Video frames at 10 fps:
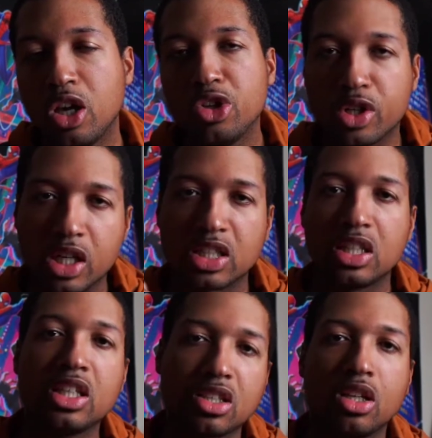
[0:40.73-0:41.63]
you'll catch at
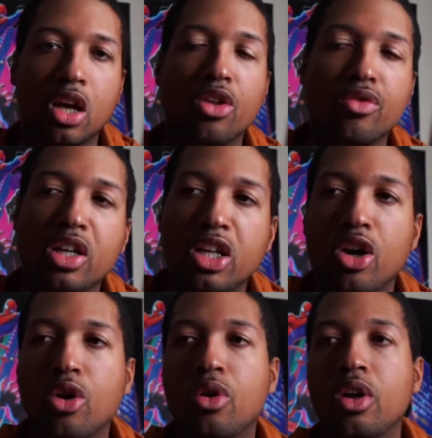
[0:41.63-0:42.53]
least another
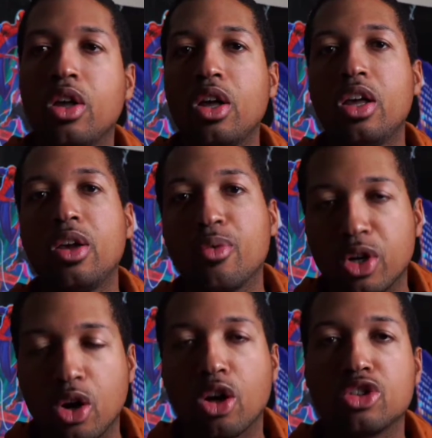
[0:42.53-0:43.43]
video in
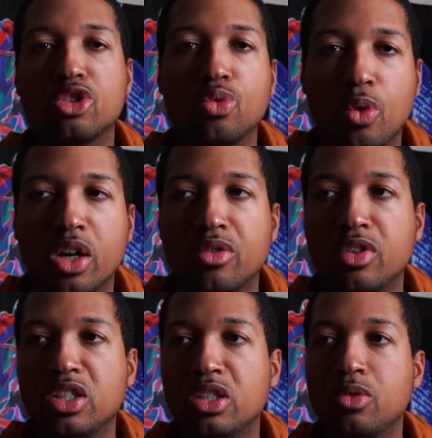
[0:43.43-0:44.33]
regards to
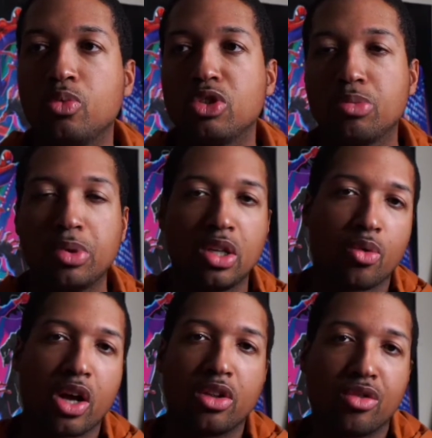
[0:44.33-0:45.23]
WandaVision, which will be
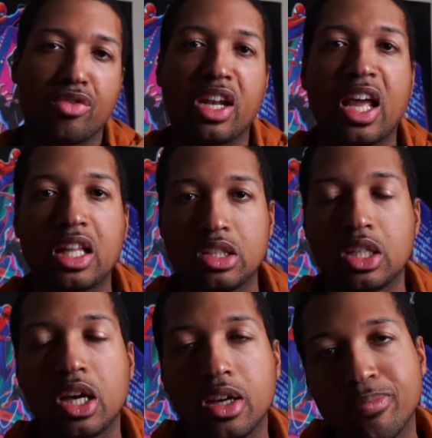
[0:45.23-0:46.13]
around the finale
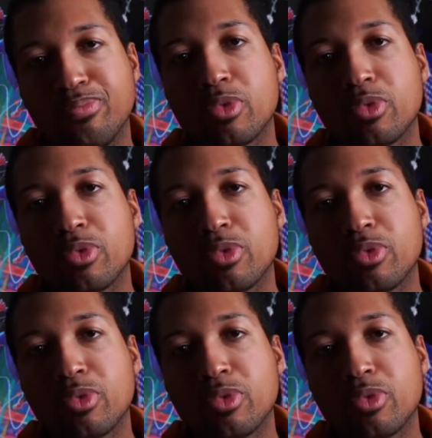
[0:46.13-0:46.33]
time.